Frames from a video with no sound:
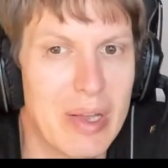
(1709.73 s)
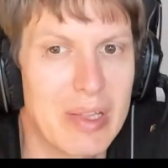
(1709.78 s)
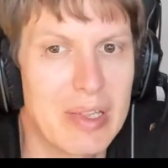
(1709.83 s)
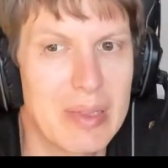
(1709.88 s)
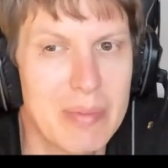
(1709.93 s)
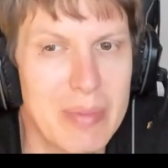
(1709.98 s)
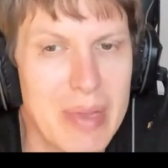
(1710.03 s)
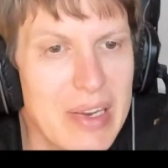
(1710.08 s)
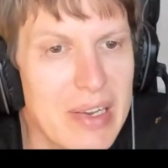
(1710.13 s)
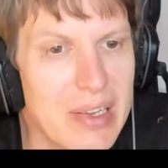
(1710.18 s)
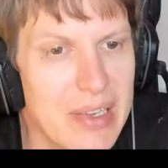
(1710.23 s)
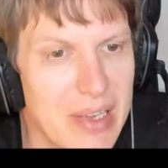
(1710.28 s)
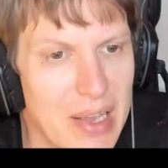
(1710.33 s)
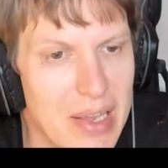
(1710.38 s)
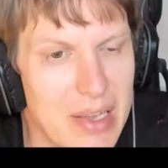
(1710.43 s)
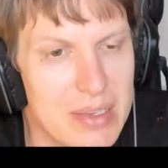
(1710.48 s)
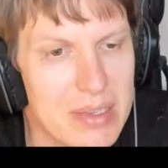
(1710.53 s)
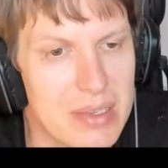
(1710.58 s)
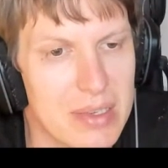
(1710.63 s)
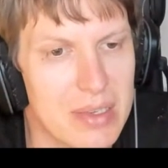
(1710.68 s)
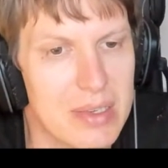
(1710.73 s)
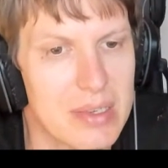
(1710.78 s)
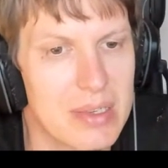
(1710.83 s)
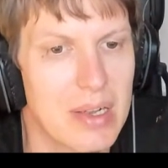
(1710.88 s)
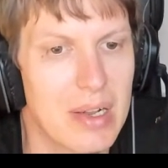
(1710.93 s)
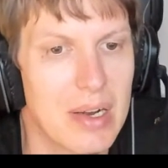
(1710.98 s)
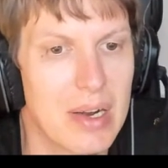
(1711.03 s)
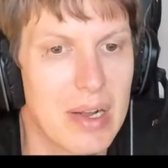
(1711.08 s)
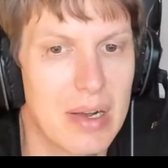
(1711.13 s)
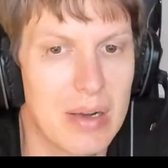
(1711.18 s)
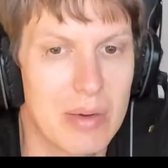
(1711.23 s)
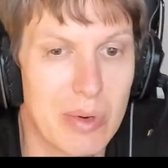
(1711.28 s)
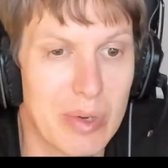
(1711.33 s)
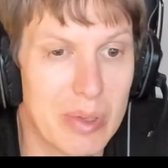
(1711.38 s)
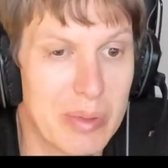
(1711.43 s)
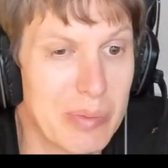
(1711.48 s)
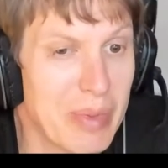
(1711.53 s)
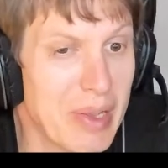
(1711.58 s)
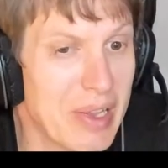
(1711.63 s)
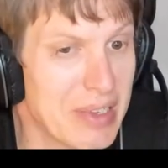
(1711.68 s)
And in many cases,
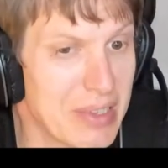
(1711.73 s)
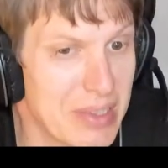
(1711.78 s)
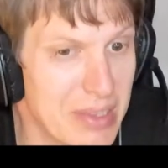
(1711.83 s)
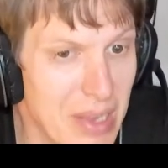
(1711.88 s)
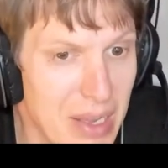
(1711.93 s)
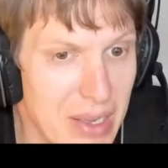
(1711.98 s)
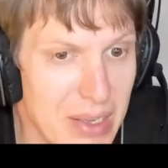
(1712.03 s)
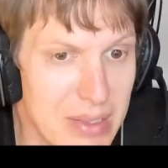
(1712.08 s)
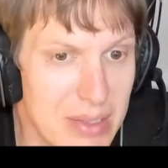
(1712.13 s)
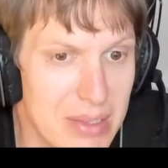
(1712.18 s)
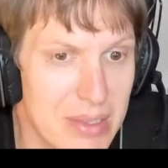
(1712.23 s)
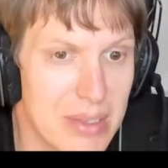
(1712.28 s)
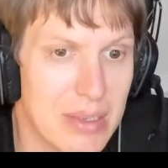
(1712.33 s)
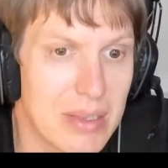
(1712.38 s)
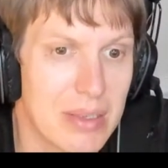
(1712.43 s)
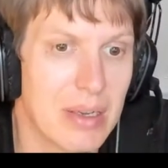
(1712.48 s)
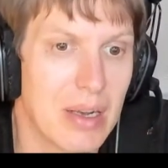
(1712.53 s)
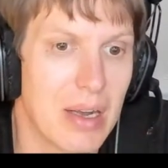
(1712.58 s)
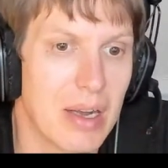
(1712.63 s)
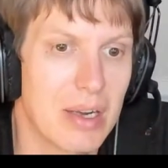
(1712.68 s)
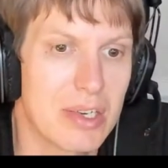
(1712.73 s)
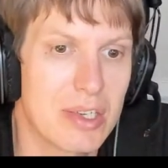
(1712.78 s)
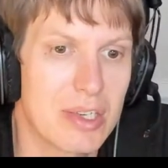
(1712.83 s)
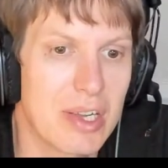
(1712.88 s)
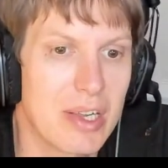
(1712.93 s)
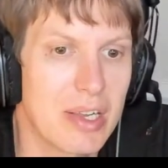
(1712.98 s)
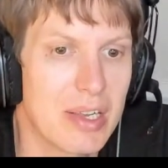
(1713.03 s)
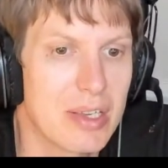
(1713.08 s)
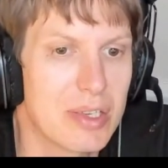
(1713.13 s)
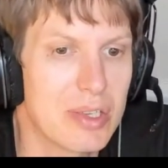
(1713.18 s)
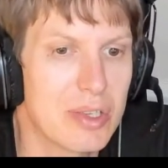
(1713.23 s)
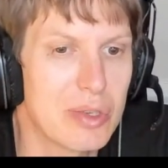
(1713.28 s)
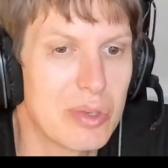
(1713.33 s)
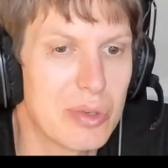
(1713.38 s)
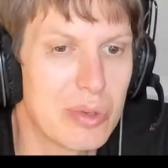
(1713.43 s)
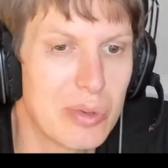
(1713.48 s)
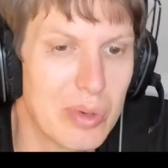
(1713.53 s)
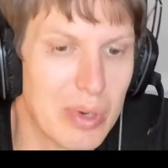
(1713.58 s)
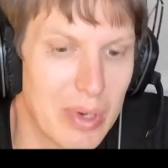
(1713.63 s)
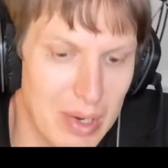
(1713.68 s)
what makes sense actually is
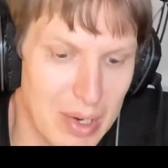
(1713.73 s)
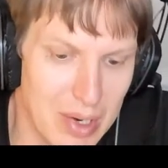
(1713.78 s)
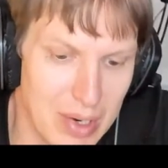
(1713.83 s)
to